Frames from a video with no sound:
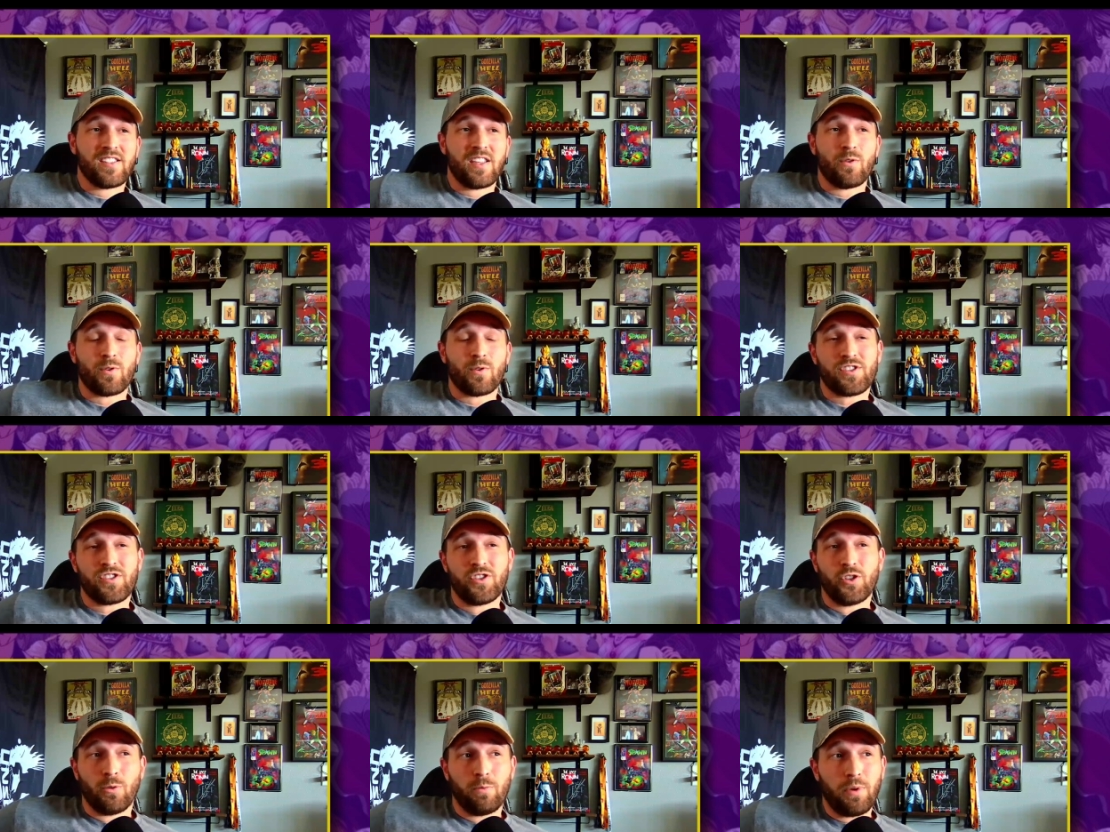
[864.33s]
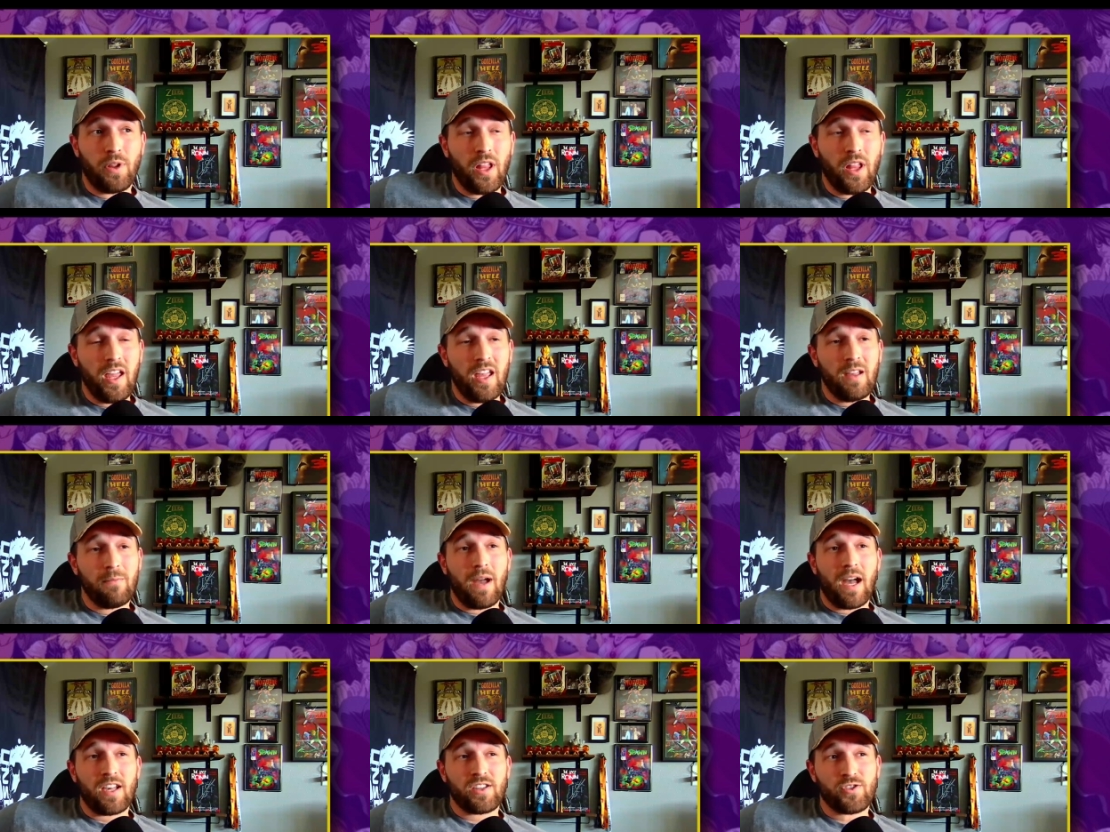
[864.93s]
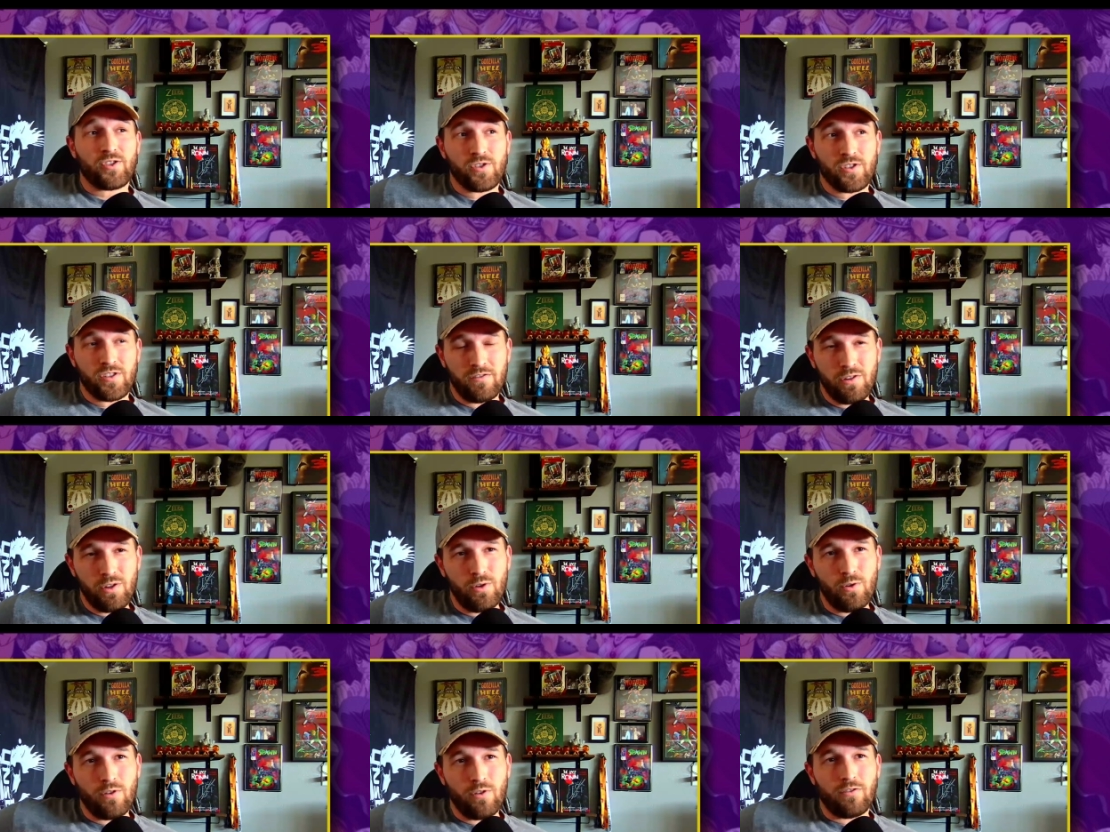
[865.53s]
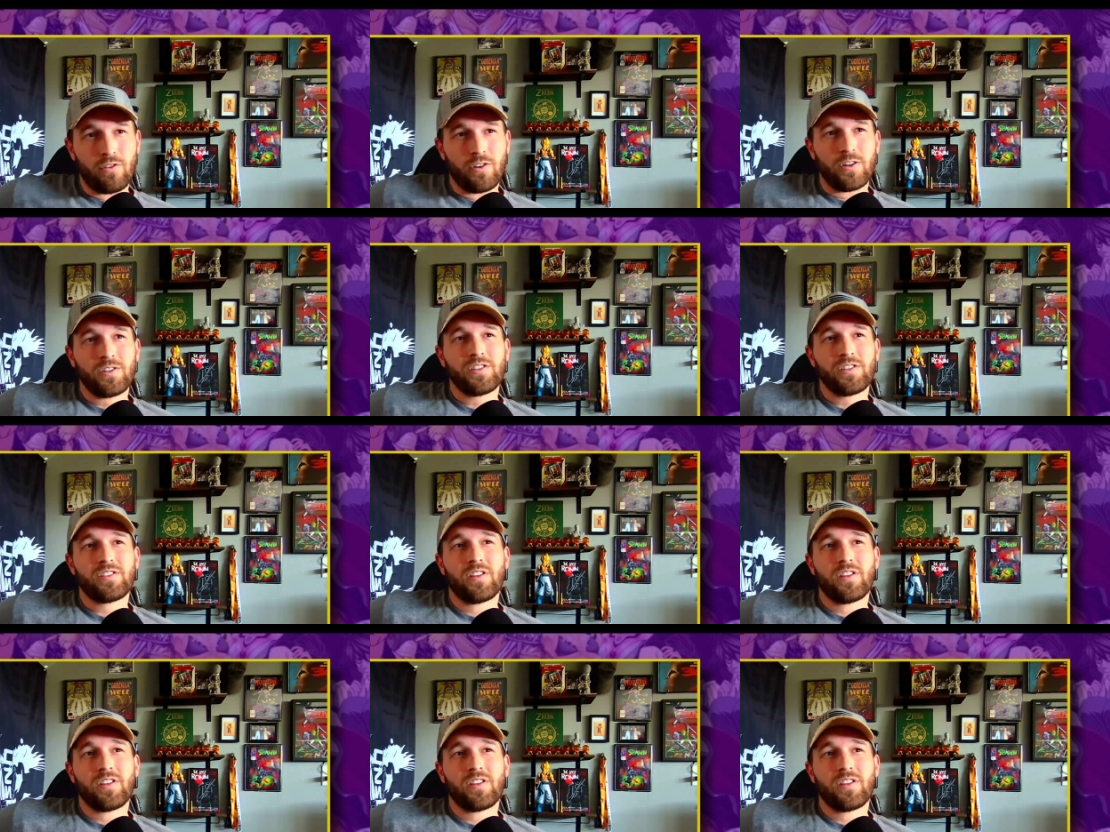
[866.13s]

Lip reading: They were still playing Masters of the Universe.